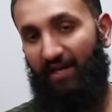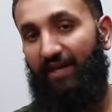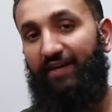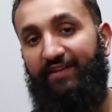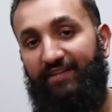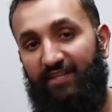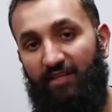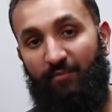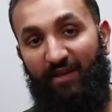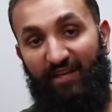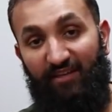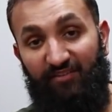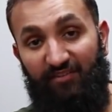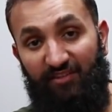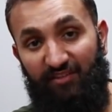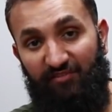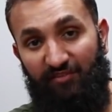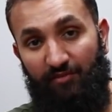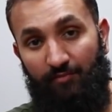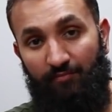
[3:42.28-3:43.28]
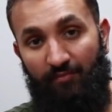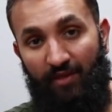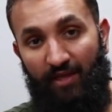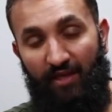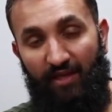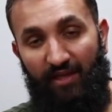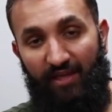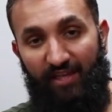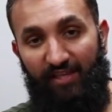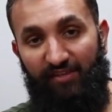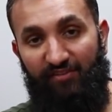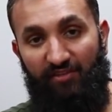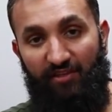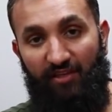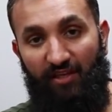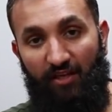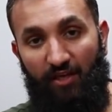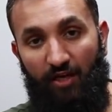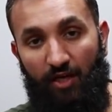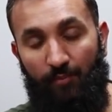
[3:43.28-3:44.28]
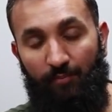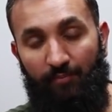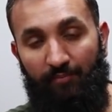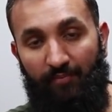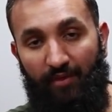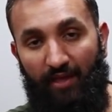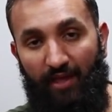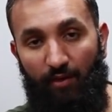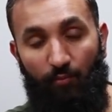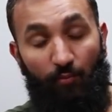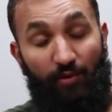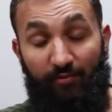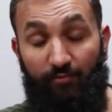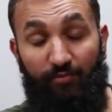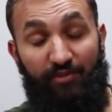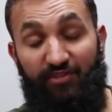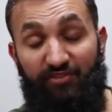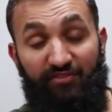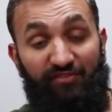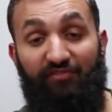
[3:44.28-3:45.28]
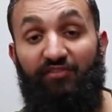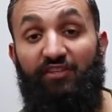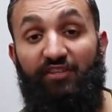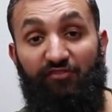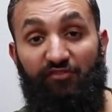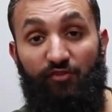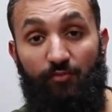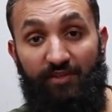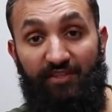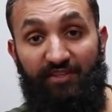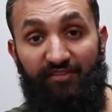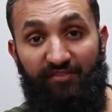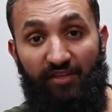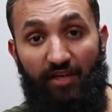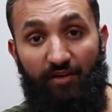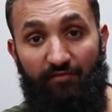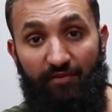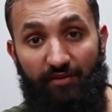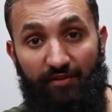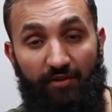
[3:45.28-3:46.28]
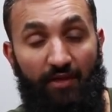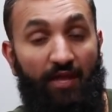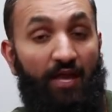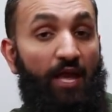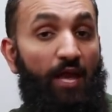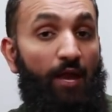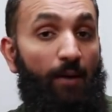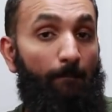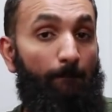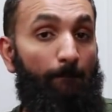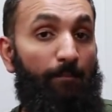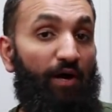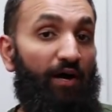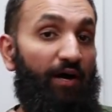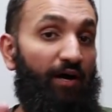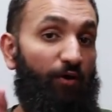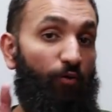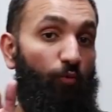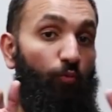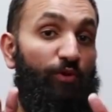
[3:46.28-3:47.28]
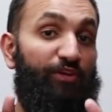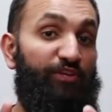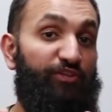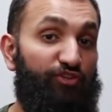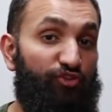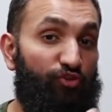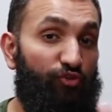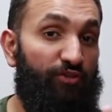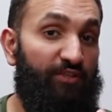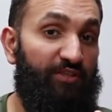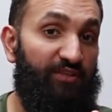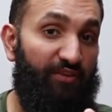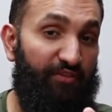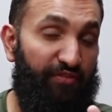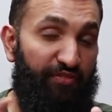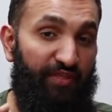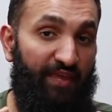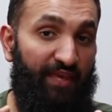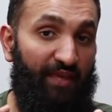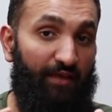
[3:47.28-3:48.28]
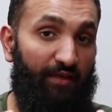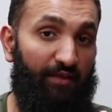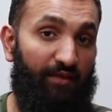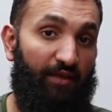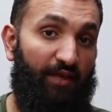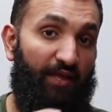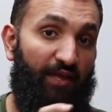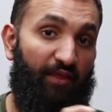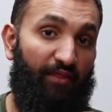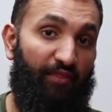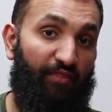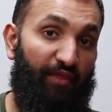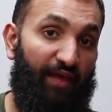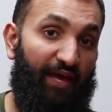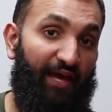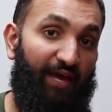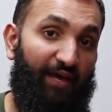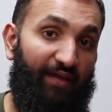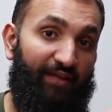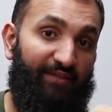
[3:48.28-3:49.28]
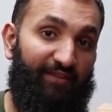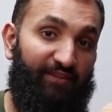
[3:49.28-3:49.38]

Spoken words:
another mechanism is going to come and we just needs to be discovered. But we shouldn't think that